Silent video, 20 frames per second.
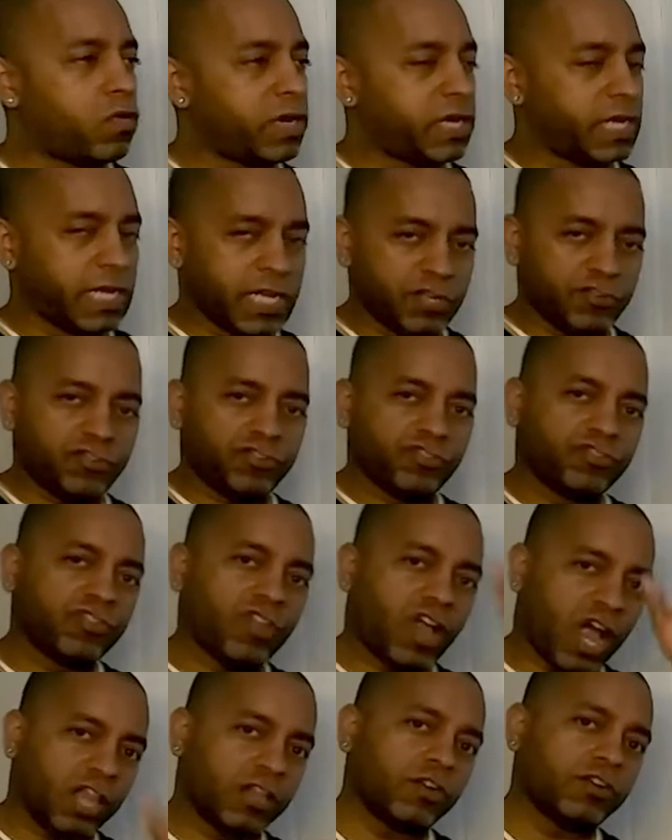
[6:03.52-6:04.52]
on each
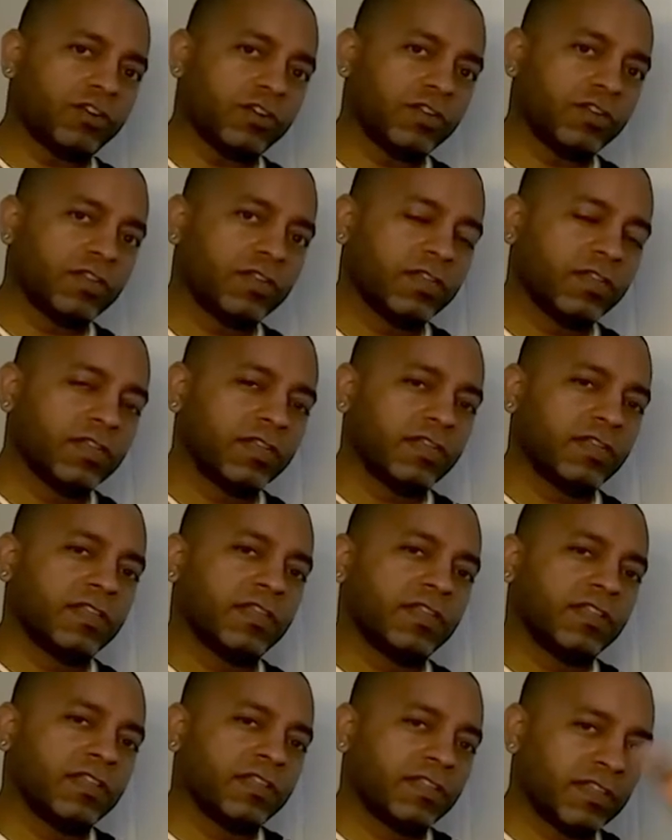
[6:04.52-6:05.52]
dollar.
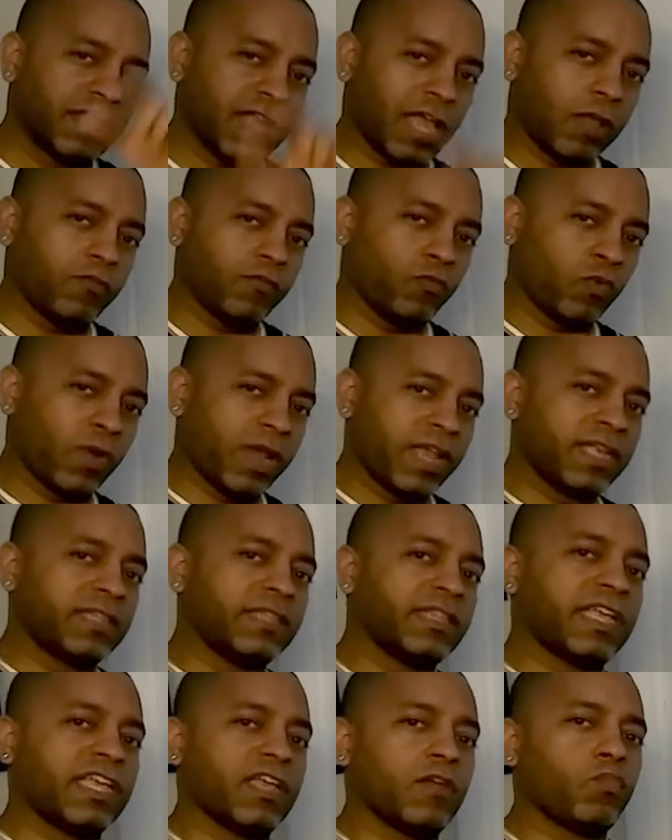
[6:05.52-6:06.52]
That way
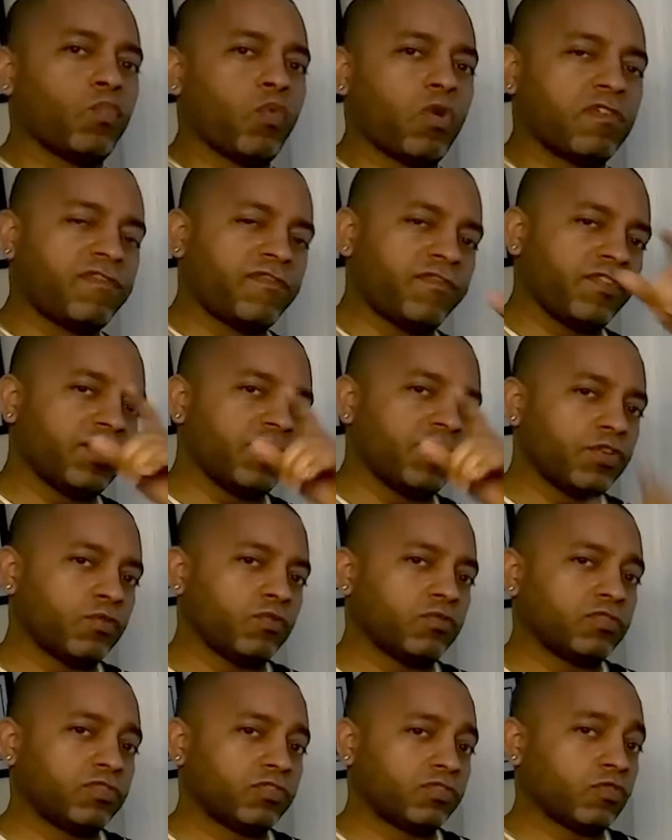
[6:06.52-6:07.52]
they can work for
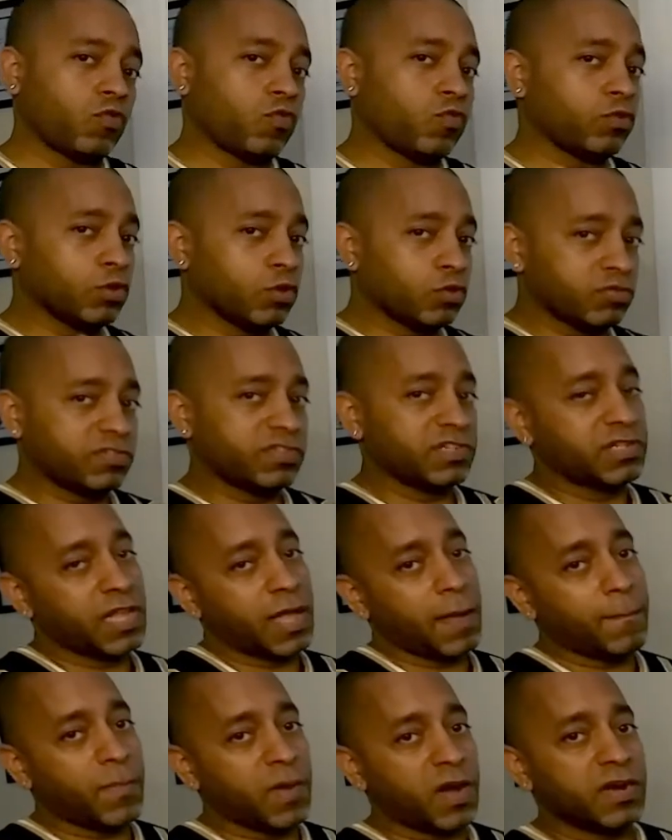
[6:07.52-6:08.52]
you. So losing
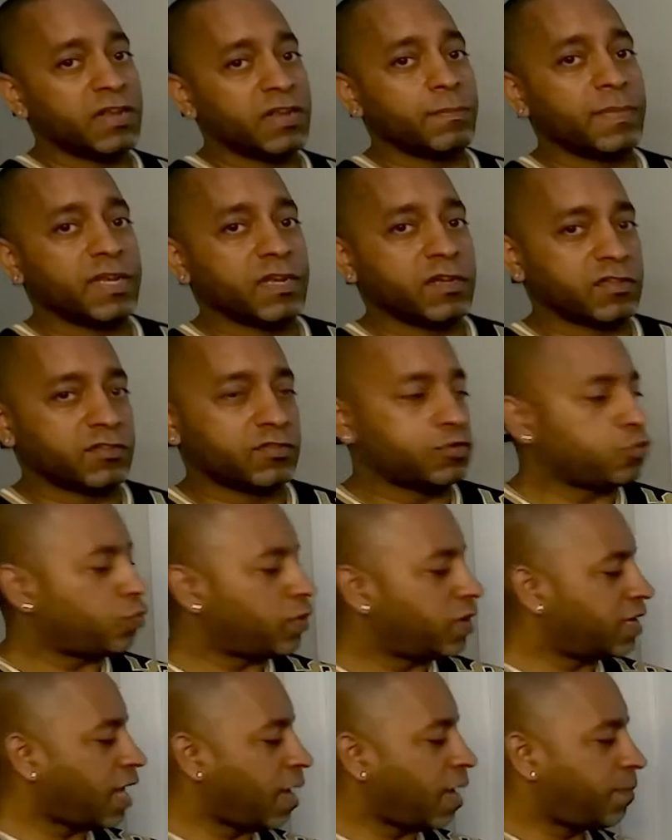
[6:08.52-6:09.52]
that money because you
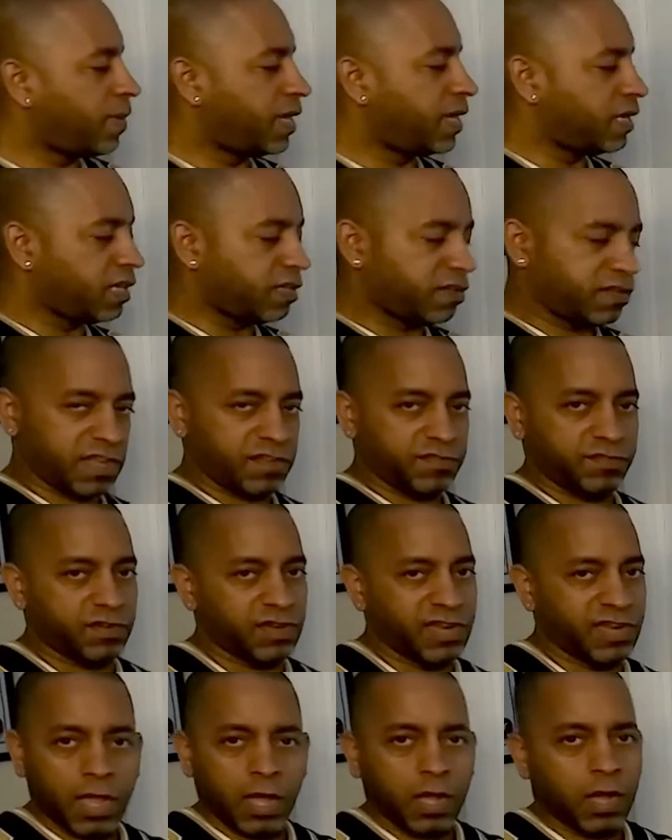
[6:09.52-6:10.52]
were not paying
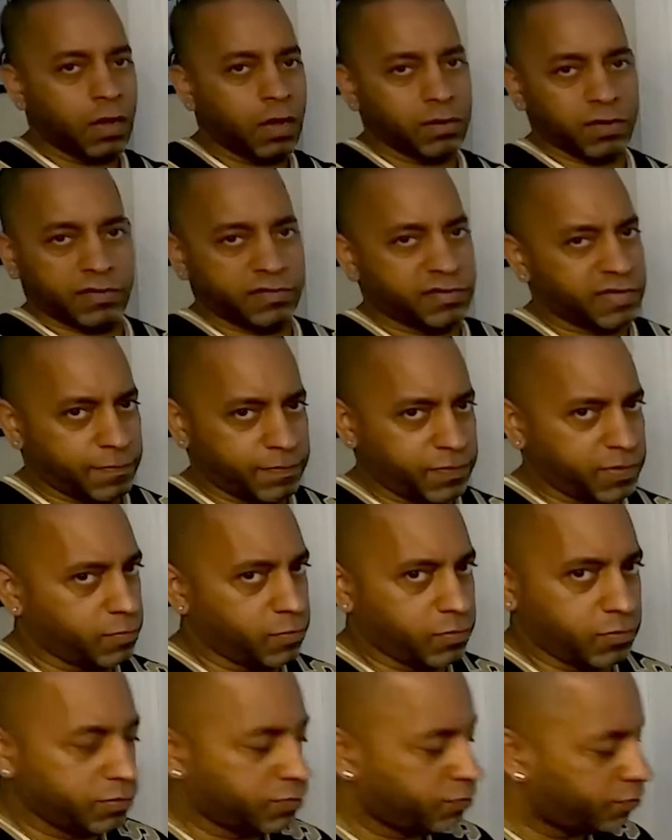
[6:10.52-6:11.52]
attention,
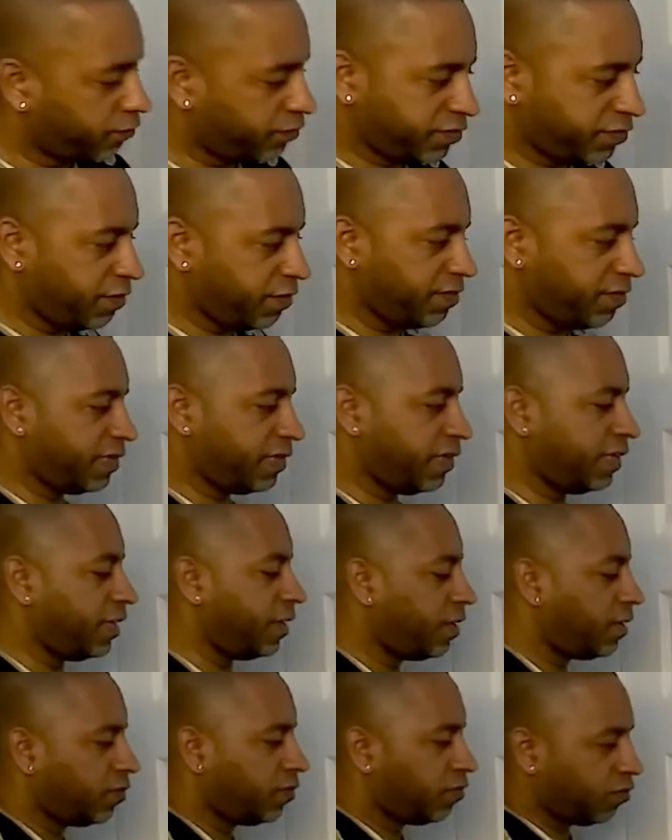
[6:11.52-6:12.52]
unacceptable, seriously.
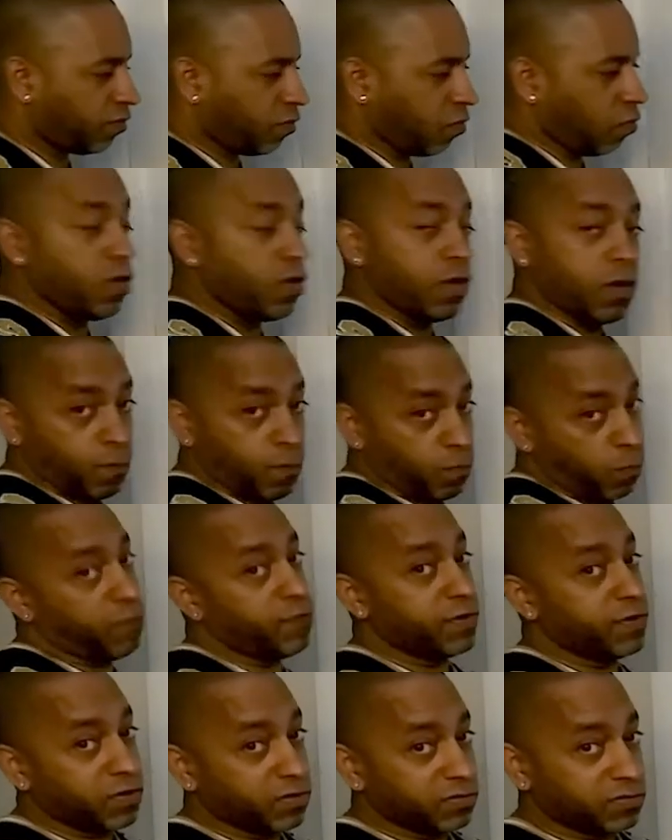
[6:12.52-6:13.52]
So
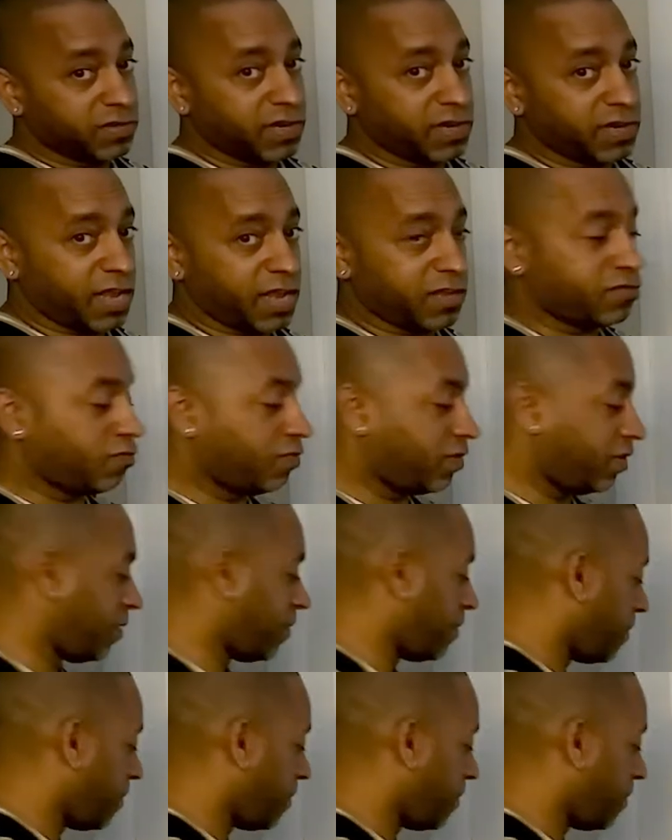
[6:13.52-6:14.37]
moving on to the next one,